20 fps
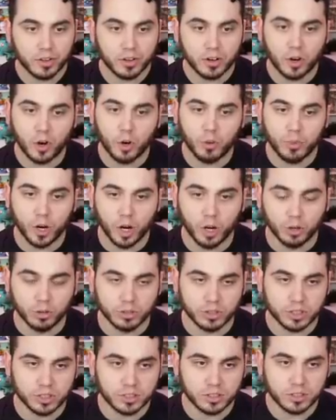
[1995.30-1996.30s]

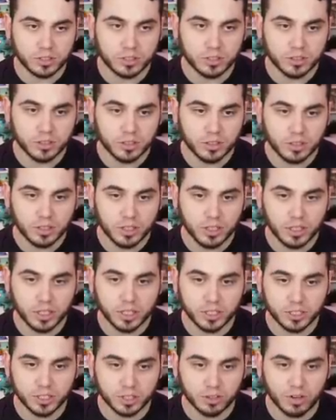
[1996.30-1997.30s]
Almost. He
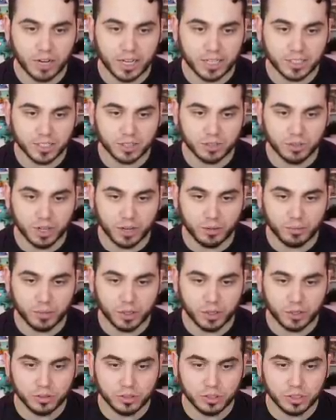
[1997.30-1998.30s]
gets the grassy terrain
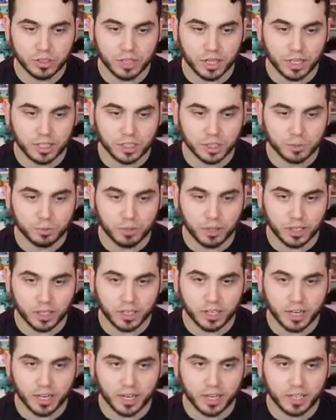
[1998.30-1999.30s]
boost. I'll just pluck
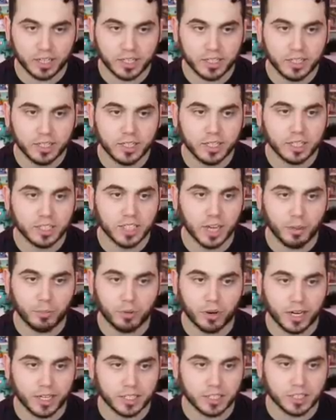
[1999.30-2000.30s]
again. He's got
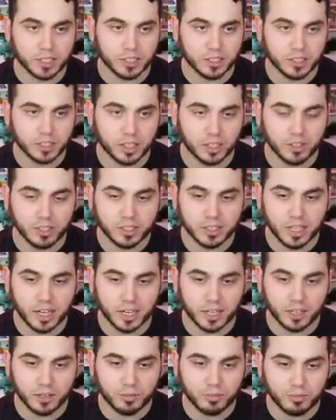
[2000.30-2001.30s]
pranksters, so he's not
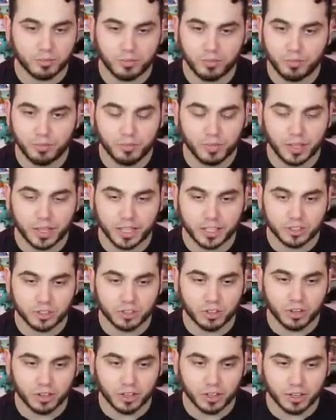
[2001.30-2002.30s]
going to be that
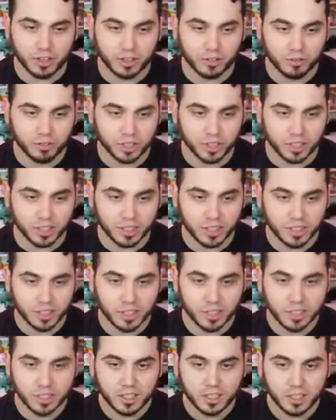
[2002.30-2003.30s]
strong. Yeah, we're good.
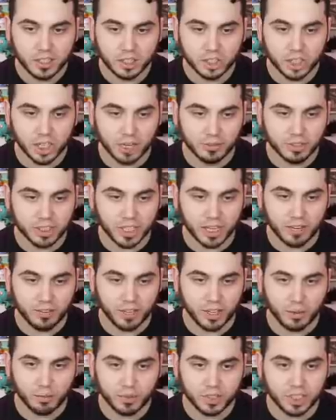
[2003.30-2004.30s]
Good job,
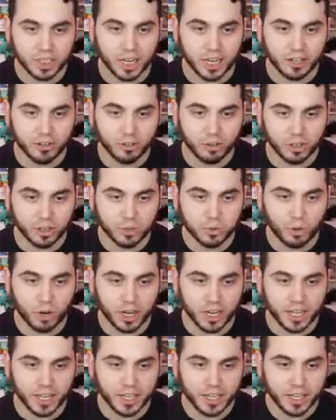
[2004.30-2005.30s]
Sammy. Poseidon grew to
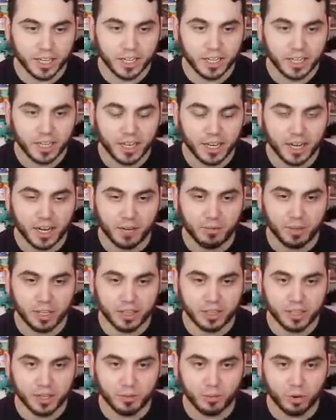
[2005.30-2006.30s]
20 and I beat
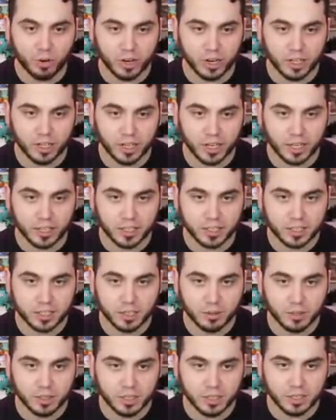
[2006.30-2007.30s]
the Komori clan. Let's see
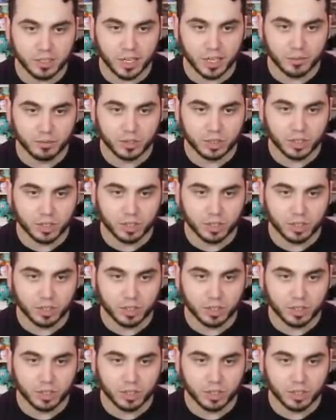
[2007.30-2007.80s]
what these items are.